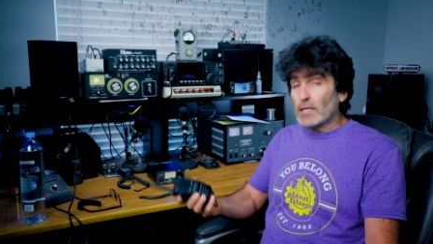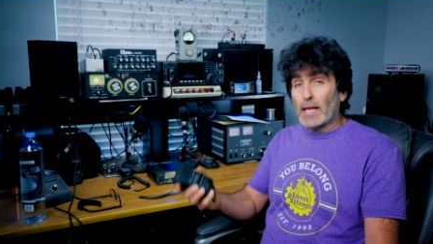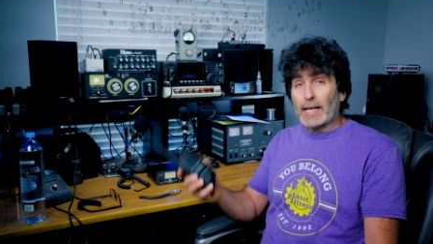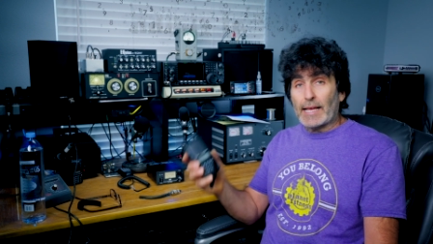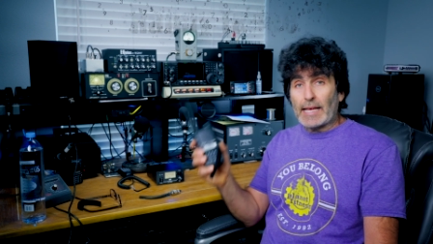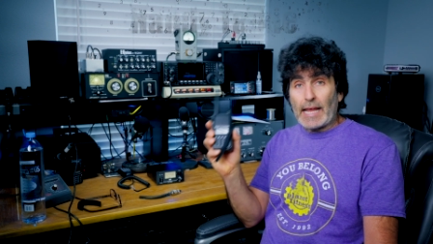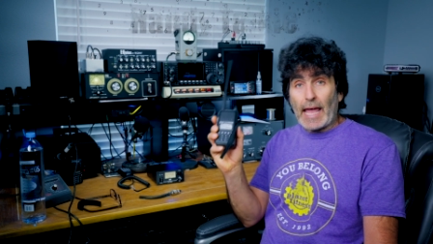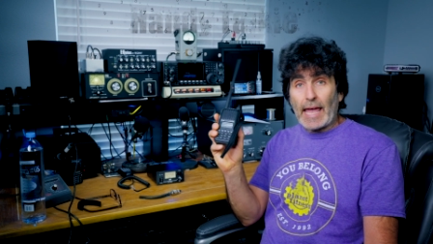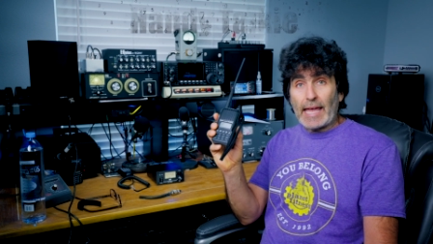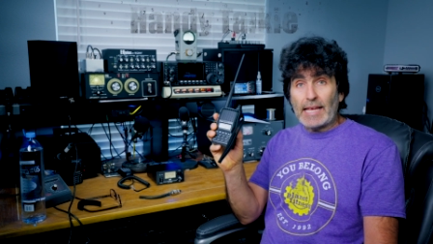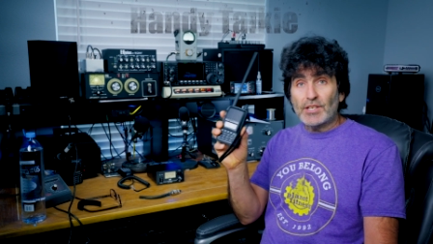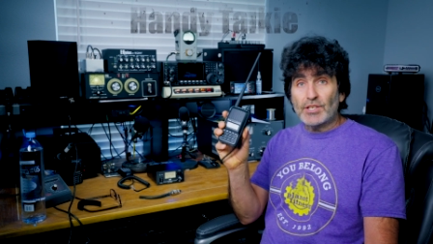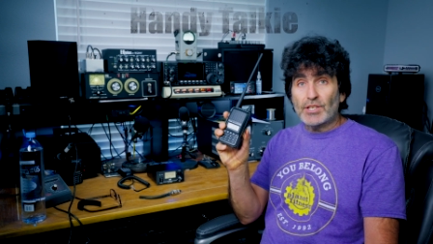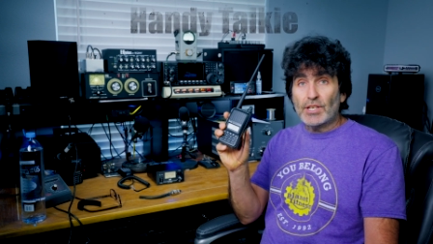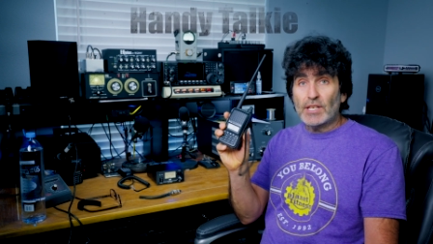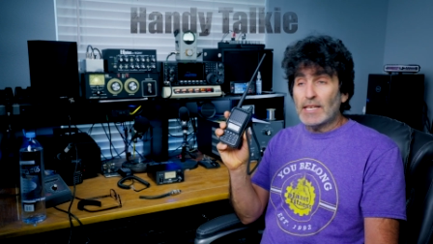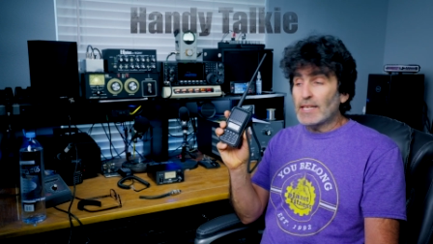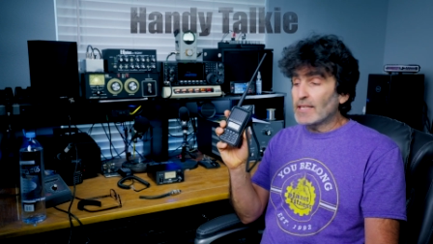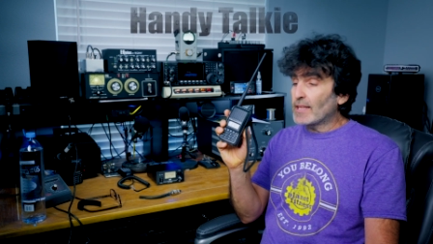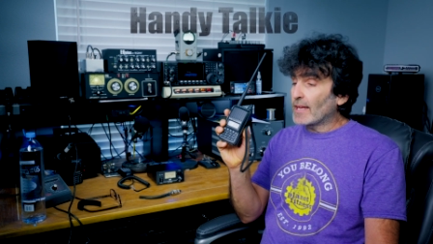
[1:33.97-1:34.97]
like an H
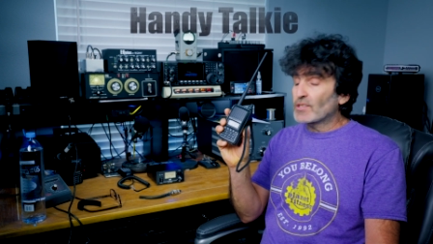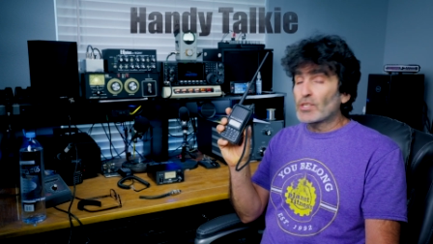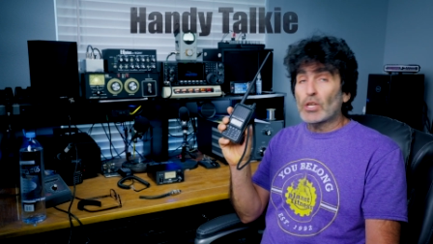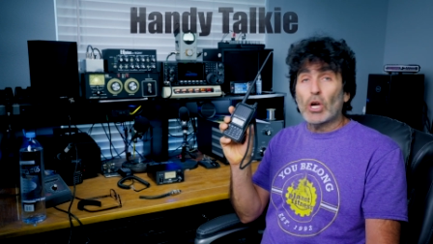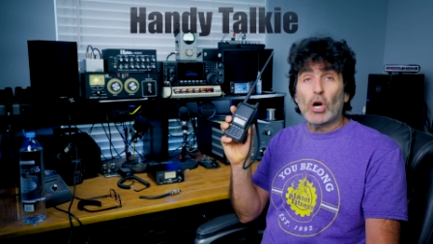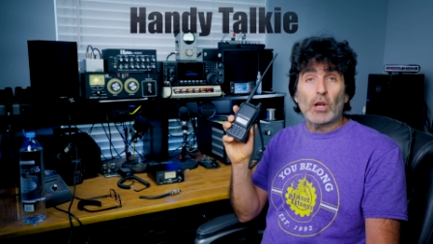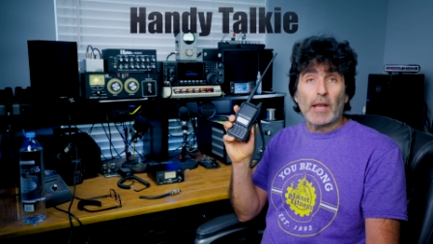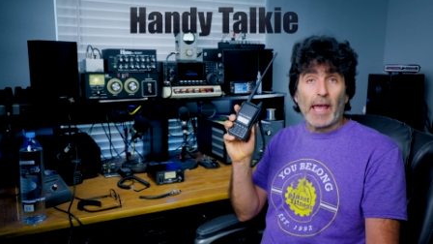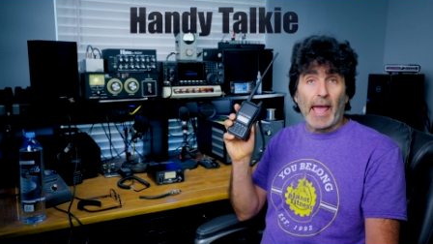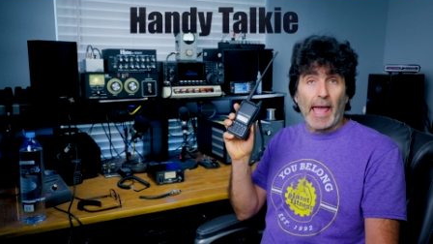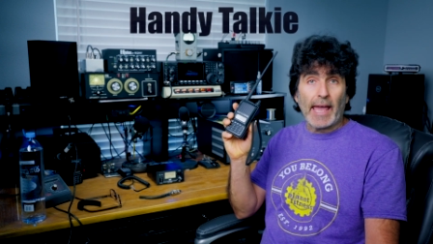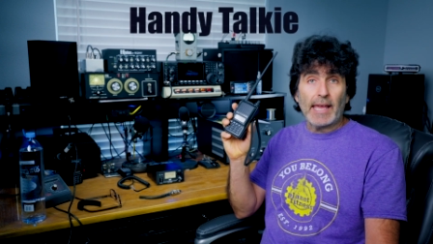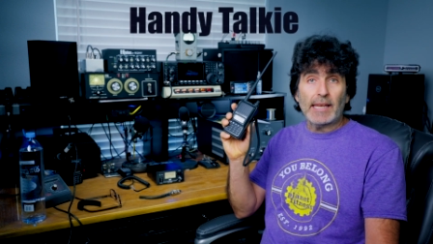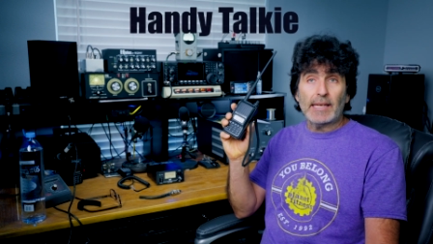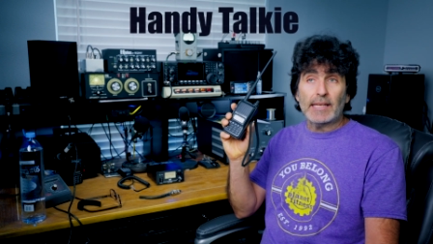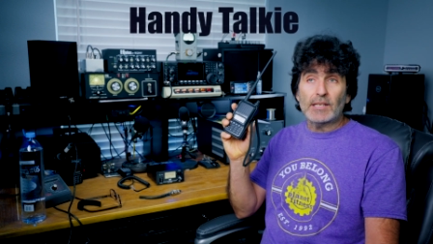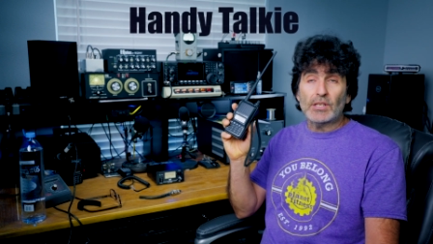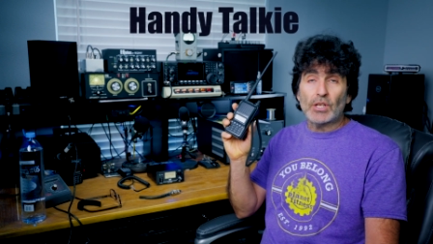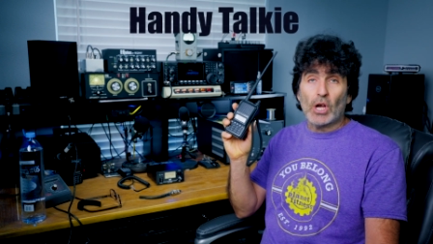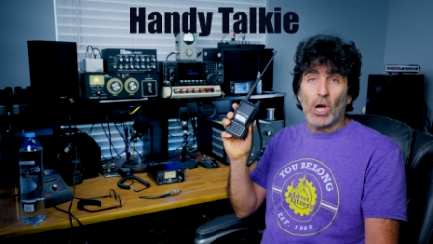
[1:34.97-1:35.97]
T, that's called
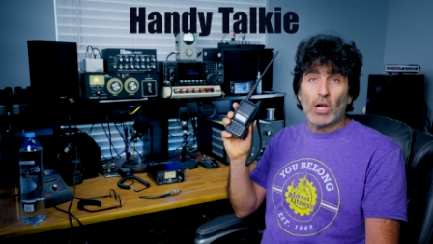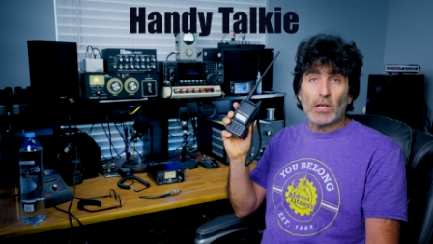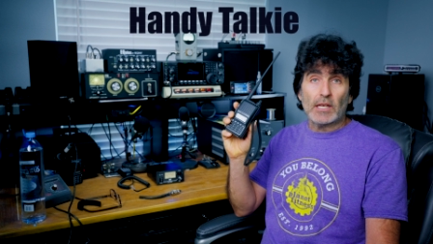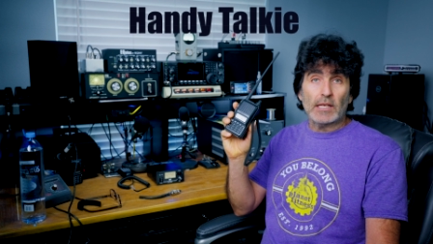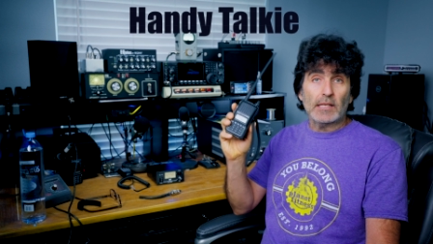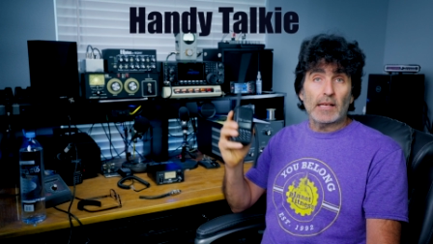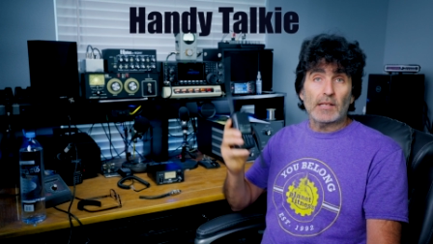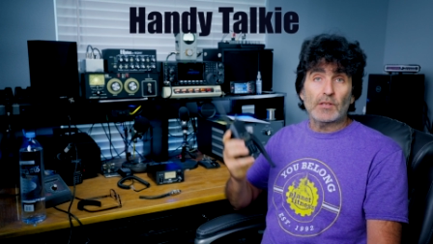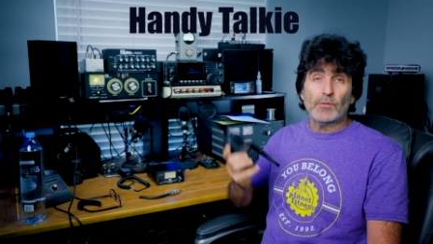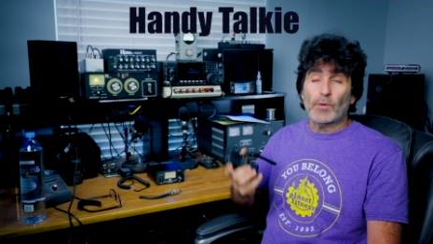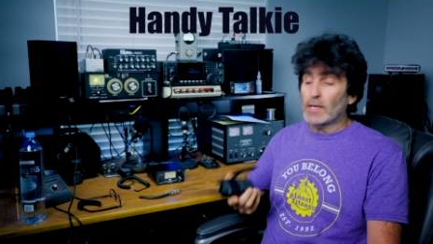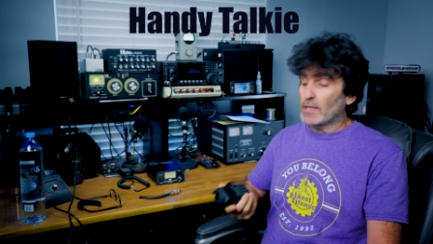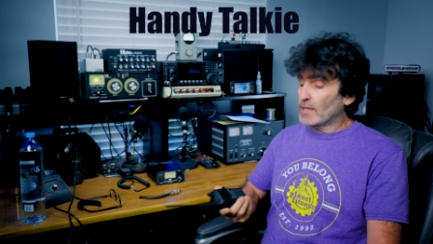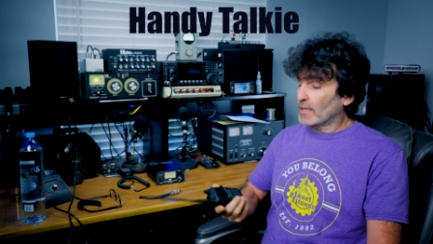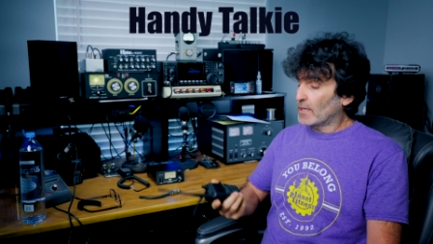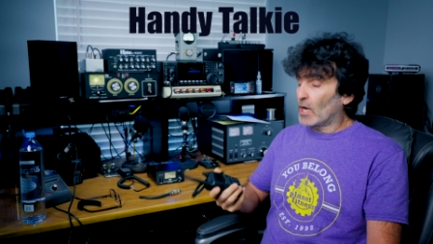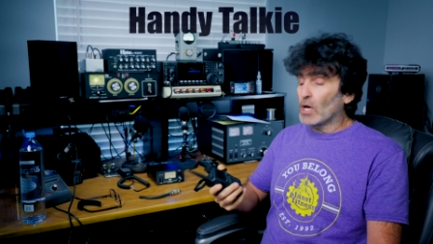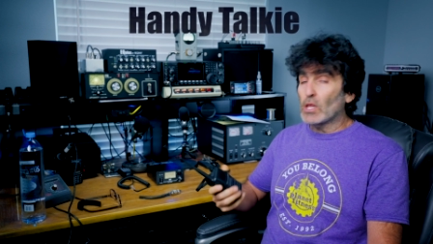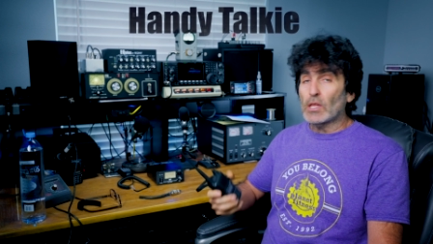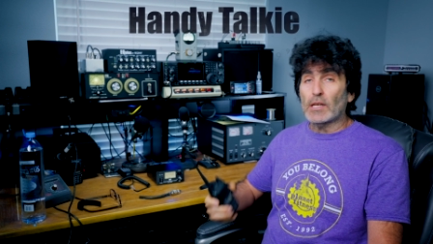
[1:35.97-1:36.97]
Handy Talkie, that's why they
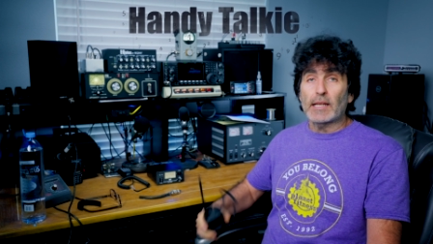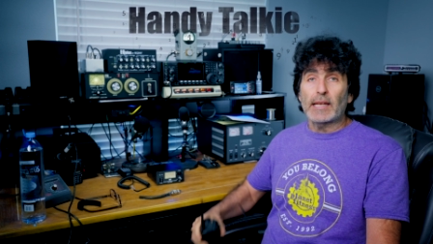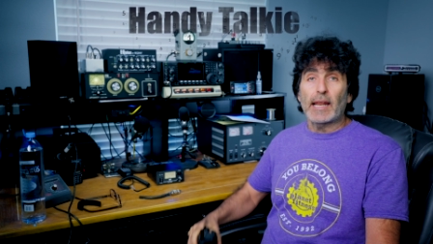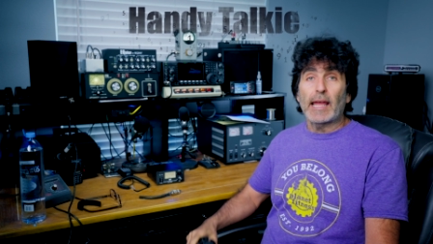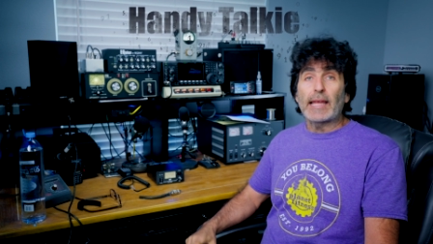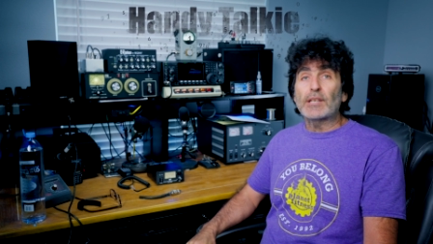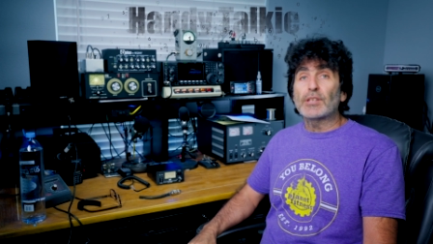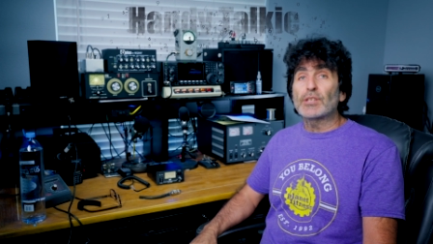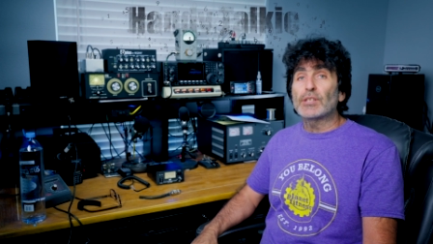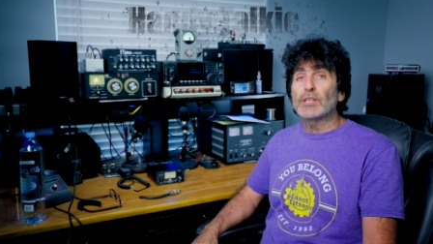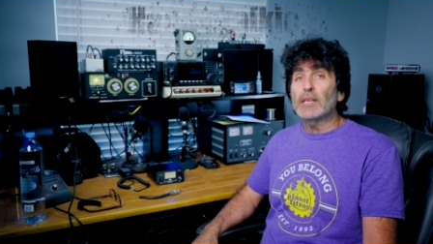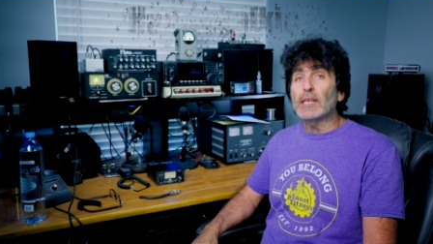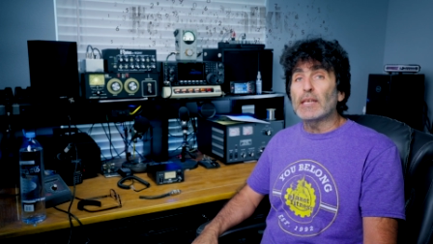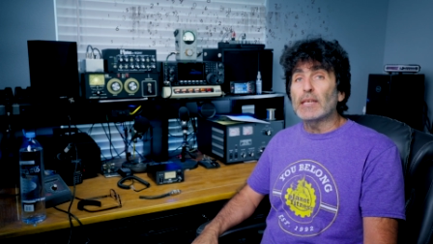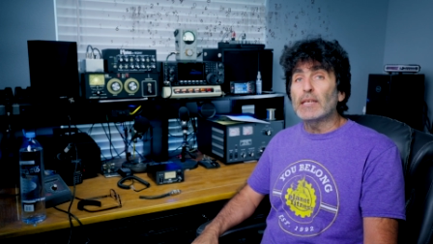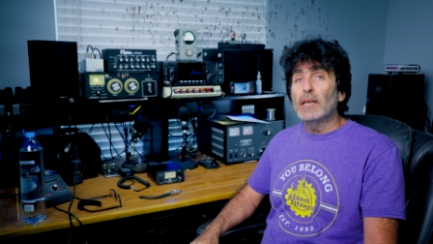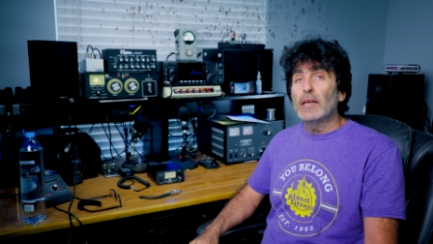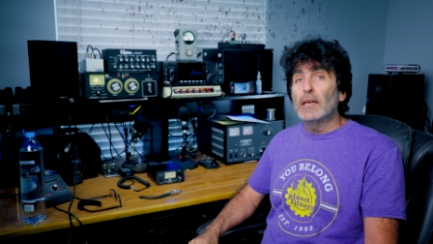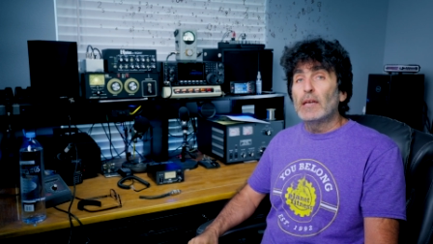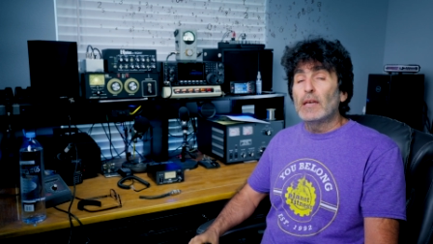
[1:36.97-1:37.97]
call it an H T.